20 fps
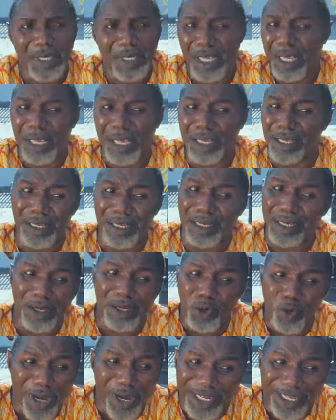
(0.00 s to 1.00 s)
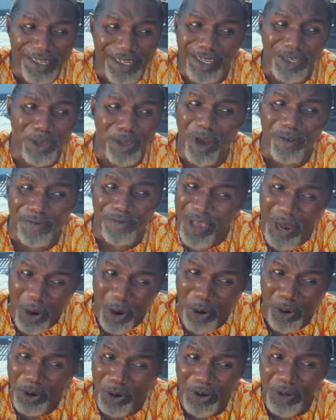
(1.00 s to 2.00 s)
Igwe, this is not
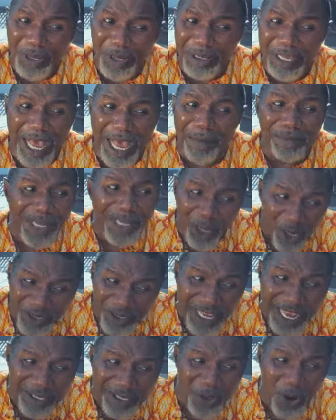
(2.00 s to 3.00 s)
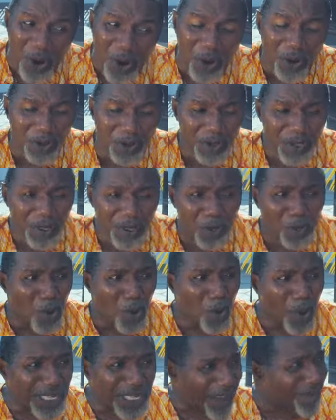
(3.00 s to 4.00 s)
fair. I'm innocent.
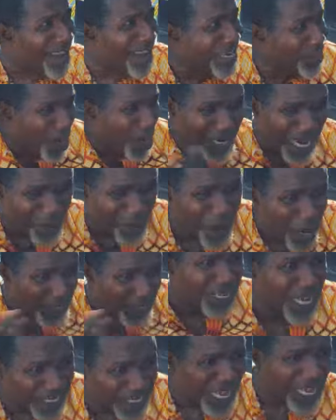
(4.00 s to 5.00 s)
What have I done that you are so